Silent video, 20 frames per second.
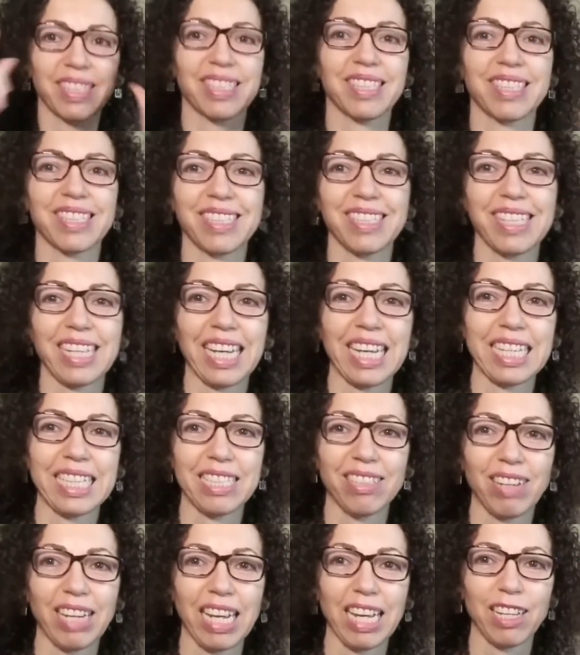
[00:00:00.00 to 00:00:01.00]
Okay, so I
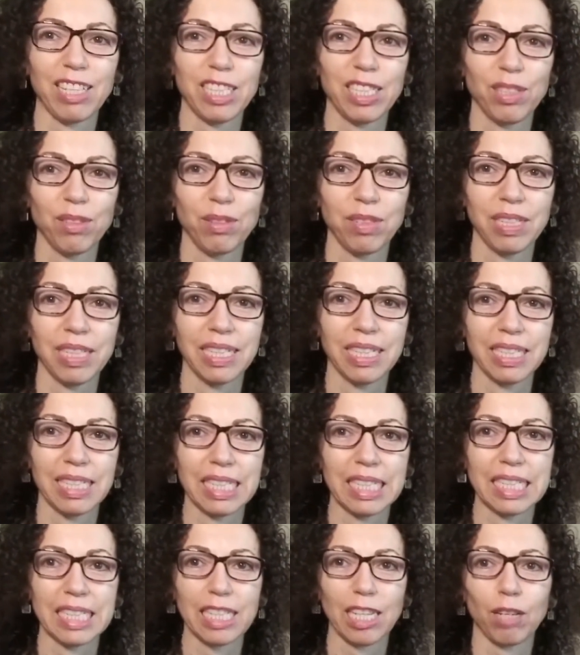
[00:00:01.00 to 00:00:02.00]
had to
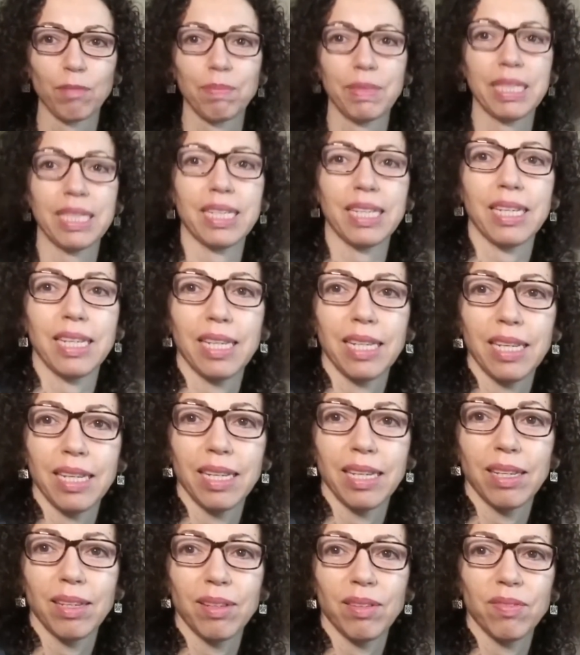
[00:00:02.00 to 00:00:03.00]
stop
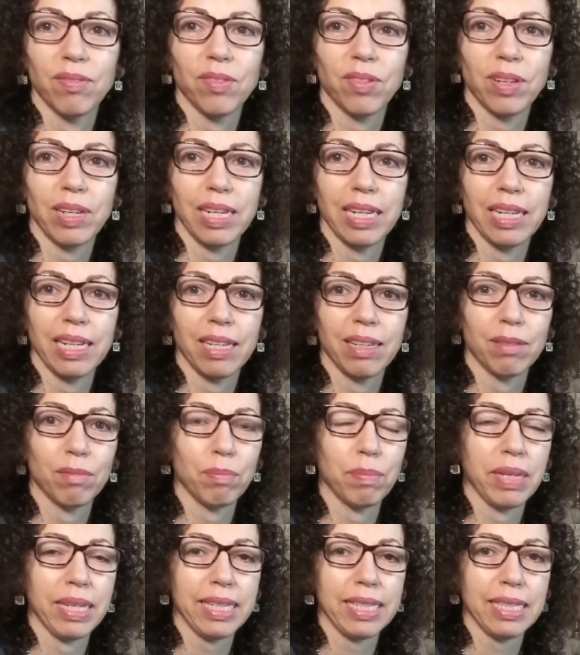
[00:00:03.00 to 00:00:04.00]
for a little
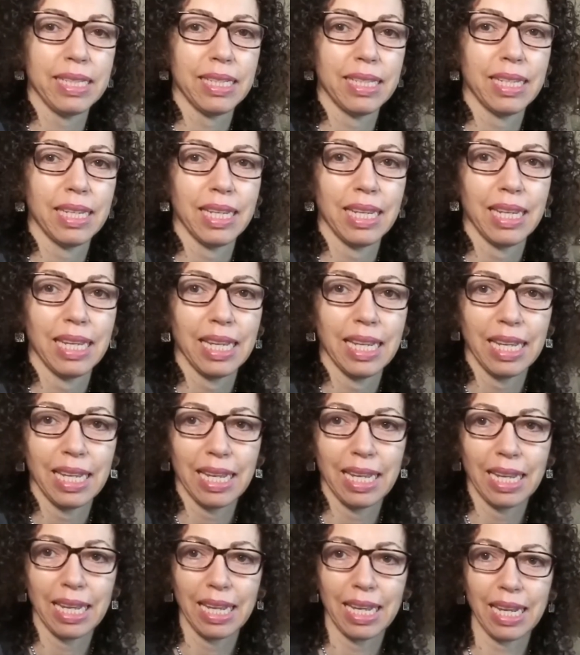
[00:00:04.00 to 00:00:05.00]
bit
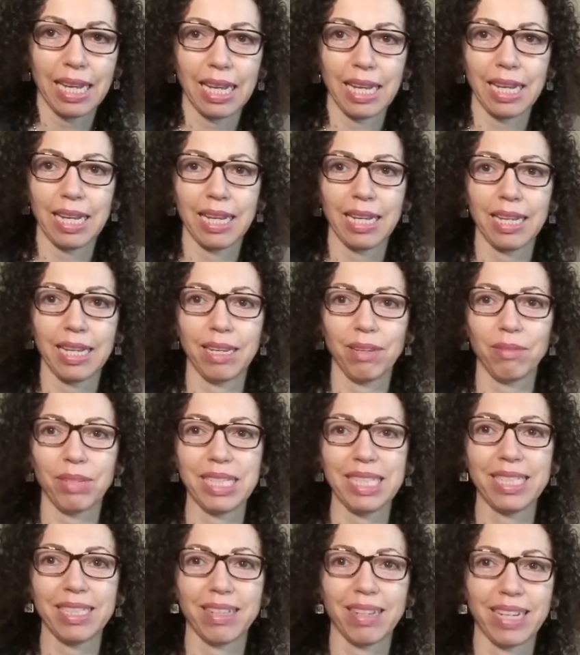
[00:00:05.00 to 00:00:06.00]
and
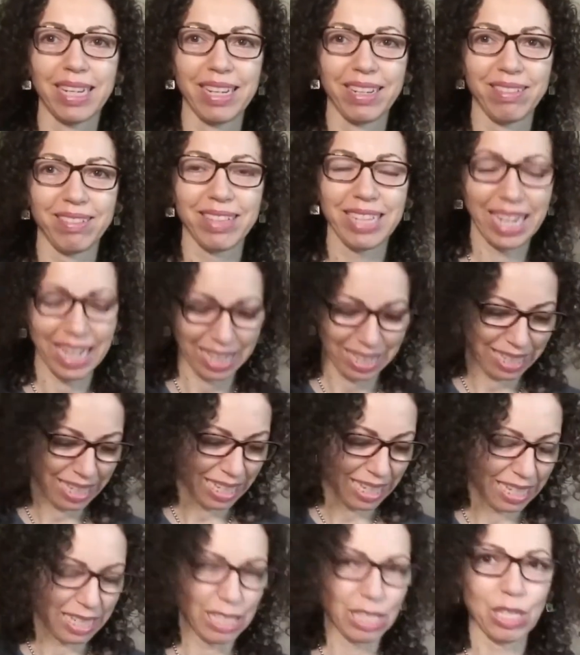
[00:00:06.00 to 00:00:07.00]
restart. Okay,
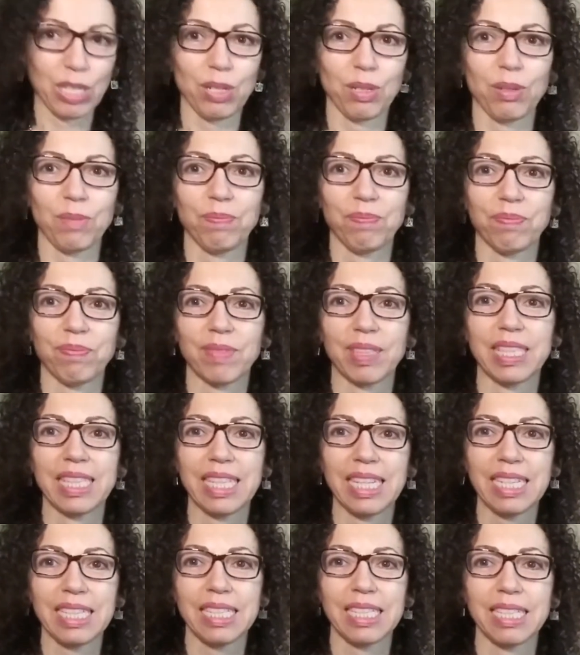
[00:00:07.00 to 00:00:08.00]
so
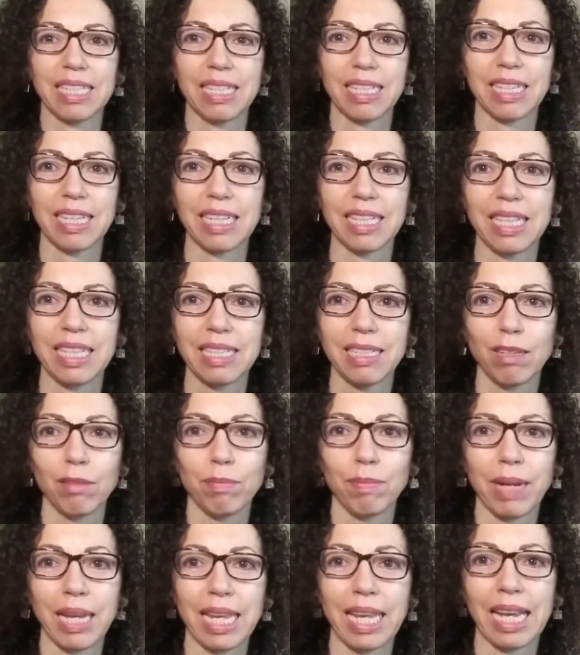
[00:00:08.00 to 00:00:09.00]
these are
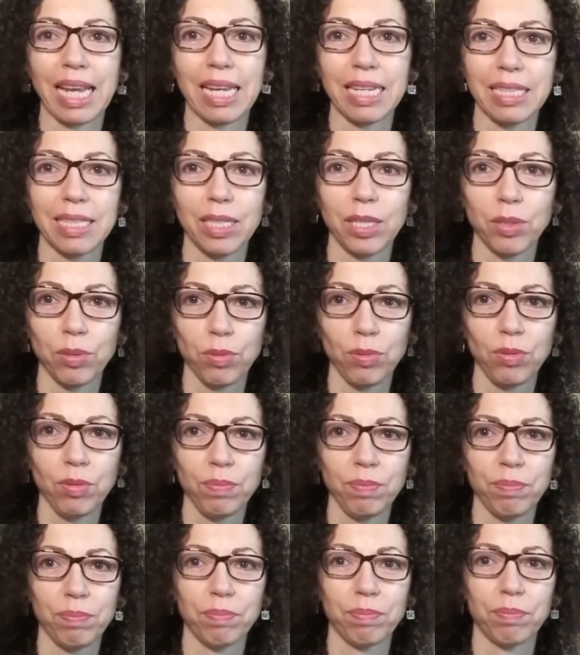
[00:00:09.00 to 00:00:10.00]
my last two
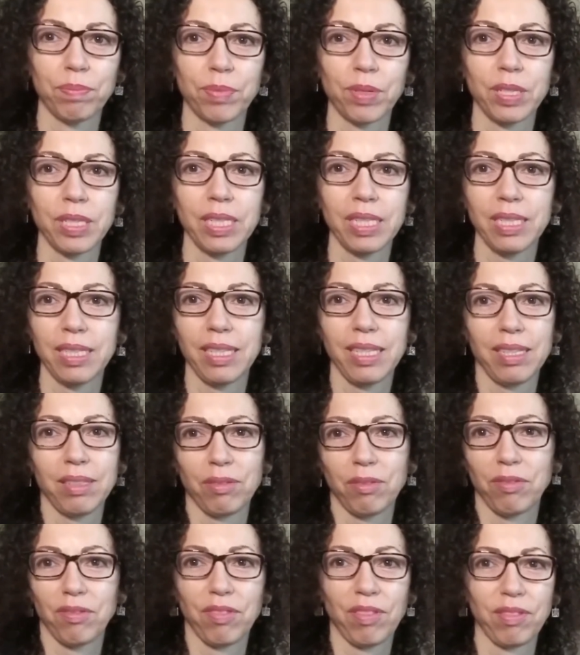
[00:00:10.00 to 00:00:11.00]
purchases
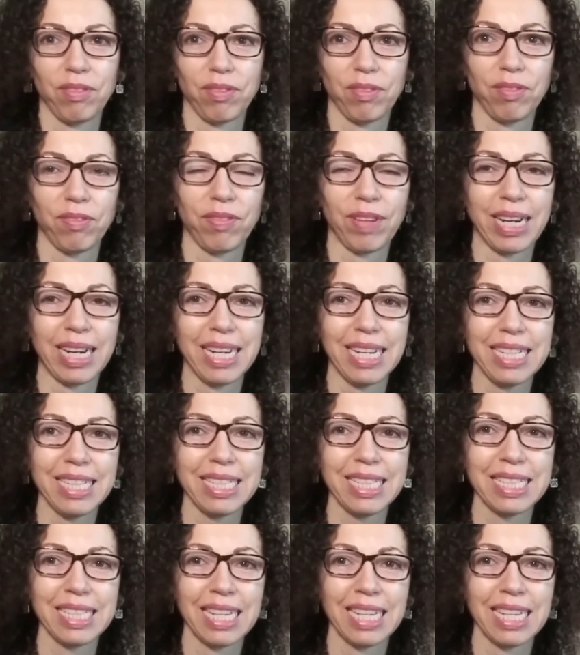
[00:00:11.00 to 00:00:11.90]
or finds,